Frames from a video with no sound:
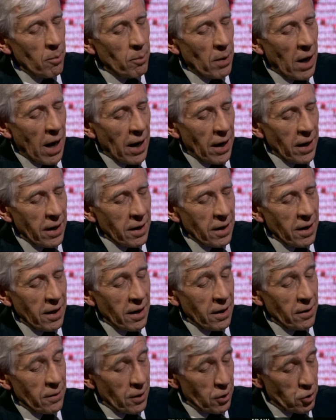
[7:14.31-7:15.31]
by
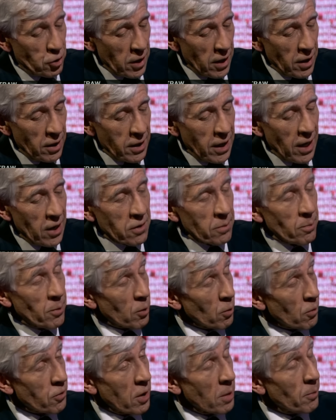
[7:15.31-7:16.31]
the Shia, yes,
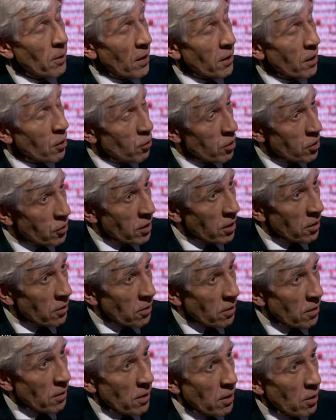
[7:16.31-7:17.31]
but also by the
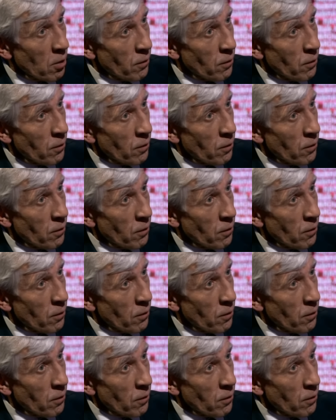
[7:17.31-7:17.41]
Christians,